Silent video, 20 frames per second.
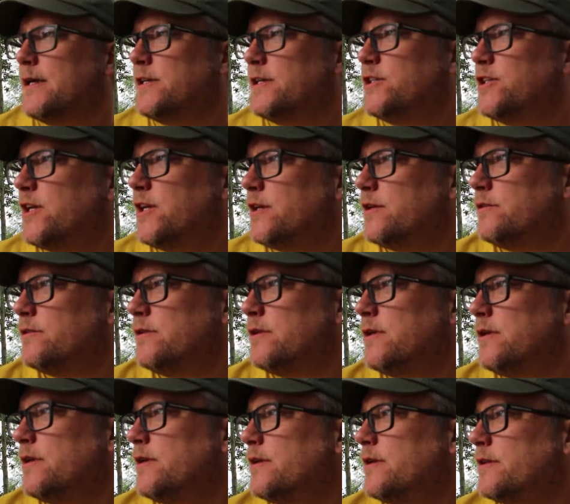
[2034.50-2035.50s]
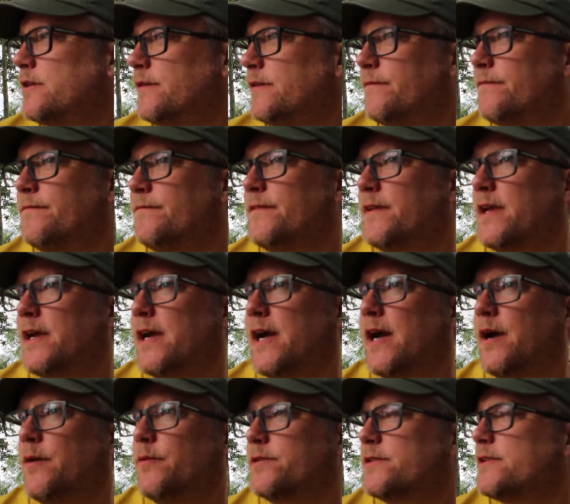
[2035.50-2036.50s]
Chill
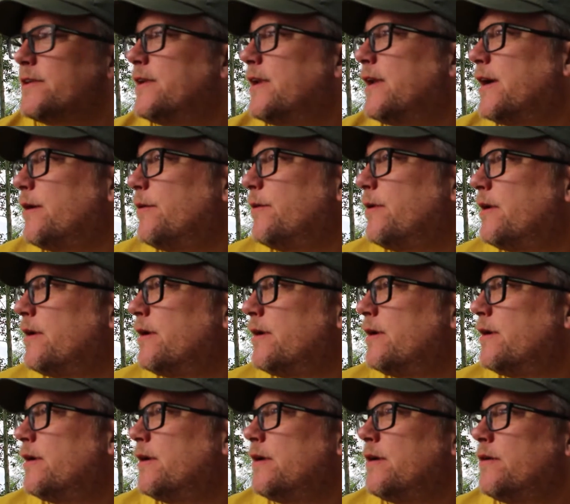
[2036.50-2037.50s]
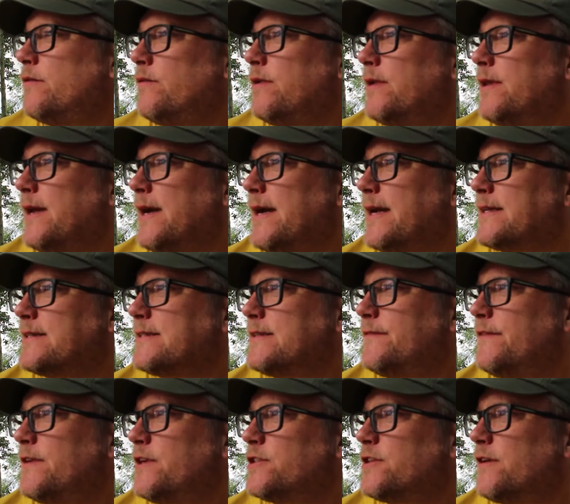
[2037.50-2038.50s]
out now. Relax,
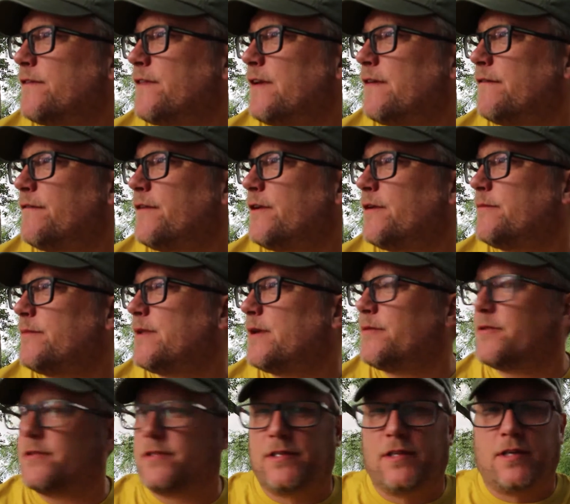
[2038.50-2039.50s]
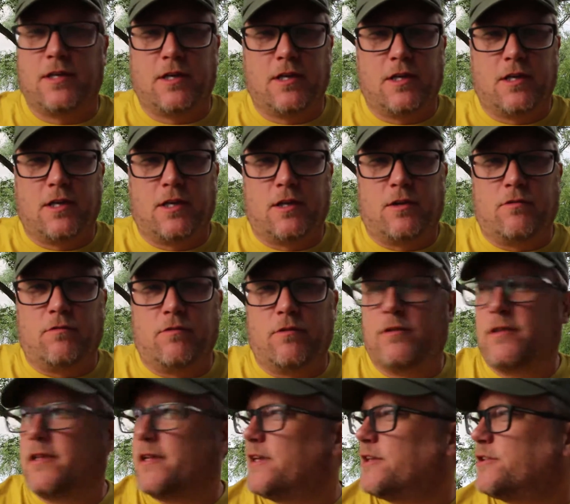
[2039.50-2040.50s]
finish off that film that was
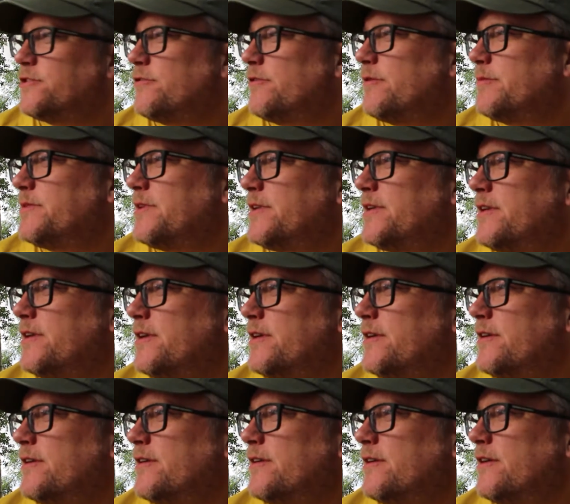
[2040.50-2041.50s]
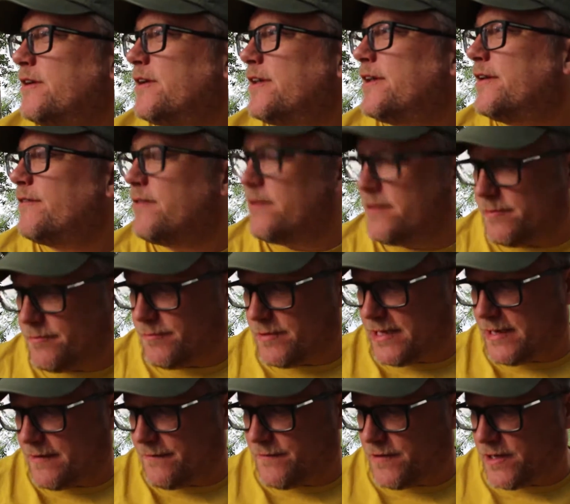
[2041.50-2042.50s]
rudely interrupted earlier on
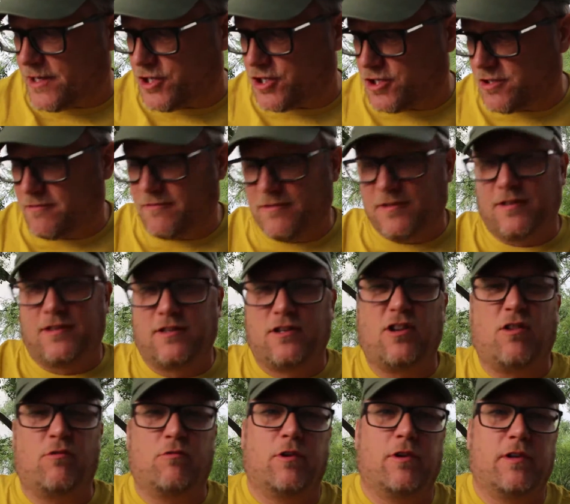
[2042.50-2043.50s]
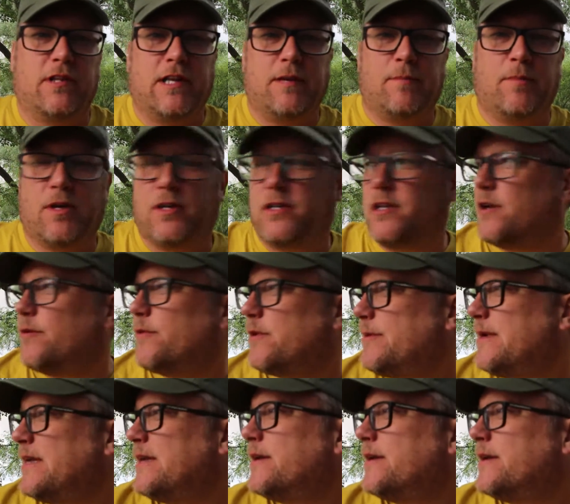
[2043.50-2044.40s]
with that fish. Not rudely, but you know what I mean.